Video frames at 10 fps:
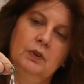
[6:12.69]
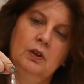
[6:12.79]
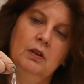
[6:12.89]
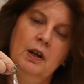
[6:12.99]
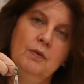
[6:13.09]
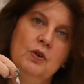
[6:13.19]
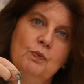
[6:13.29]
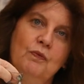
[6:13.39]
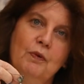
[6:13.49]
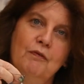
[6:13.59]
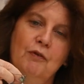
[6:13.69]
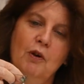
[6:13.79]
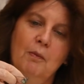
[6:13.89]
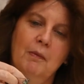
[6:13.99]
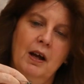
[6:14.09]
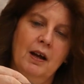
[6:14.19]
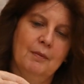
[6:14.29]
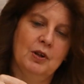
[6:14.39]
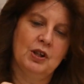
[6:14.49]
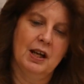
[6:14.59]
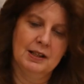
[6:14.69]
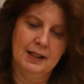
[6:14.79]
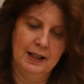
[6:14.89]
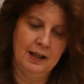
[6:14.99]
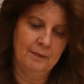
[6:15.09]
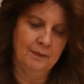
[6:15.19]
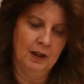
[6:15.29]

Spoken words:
alright, that were from a chandelier.